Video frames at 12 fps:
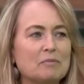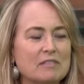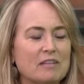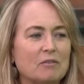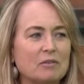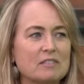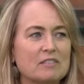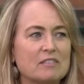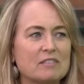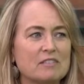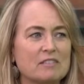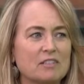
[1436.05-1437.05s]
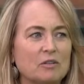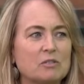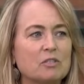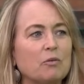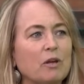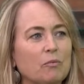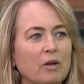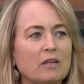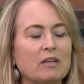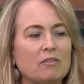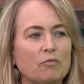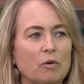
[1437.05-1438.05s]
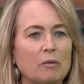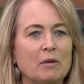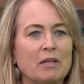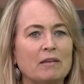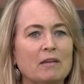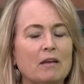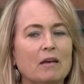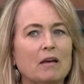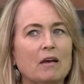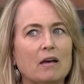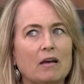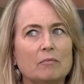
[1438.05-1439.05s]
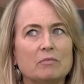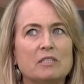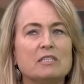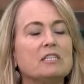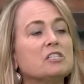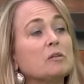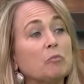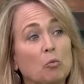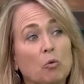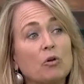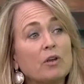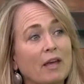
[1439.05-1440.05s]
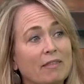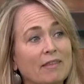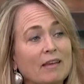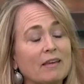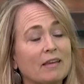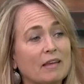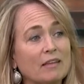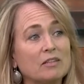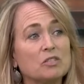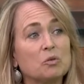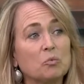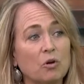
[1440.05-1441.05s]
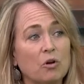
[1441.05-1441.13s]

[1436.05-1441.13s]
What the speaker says: So it's just, it's a great way to give women, to teach them a work ethic and to work